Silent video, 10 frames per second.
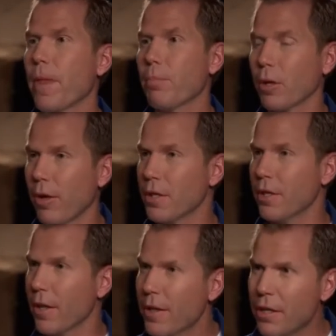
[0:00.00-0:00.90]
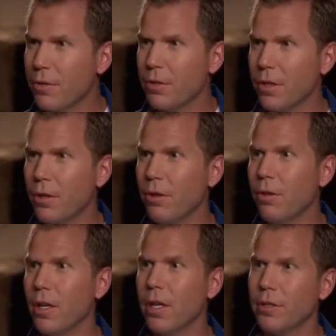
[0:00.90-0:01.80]
progression, the things you
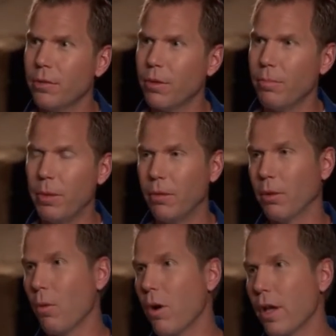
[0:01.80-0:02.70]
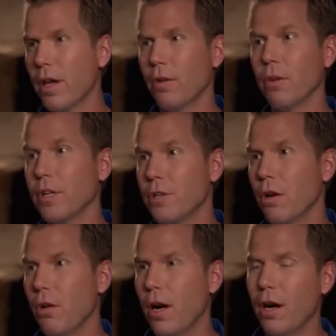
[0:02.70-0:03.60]
do to be rewarded and really
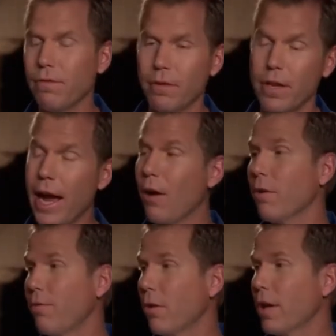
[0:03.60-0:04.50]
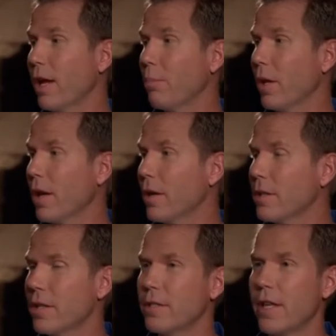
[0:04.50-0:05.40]
show off, now with 48
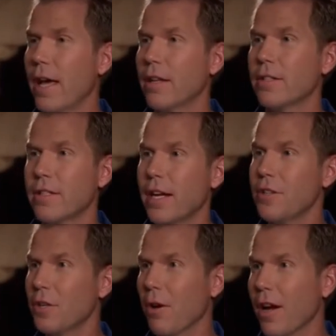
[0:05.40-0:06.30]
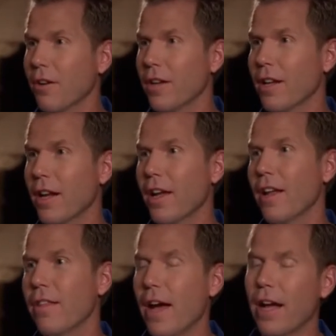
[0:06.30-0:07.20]
players as that staging ground,
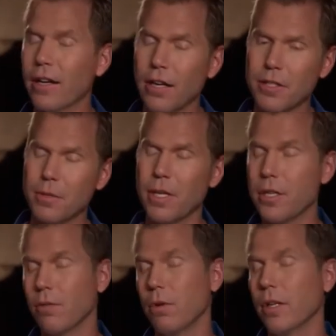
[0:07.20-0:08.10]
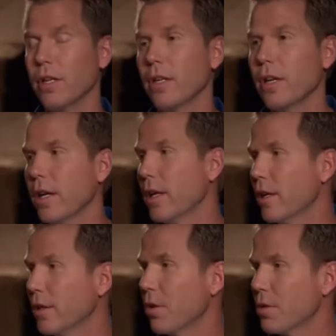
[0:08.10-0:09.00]
that customization really
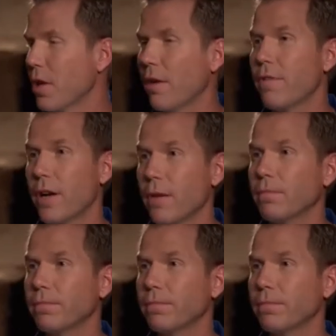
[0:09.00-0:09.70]
shows off there.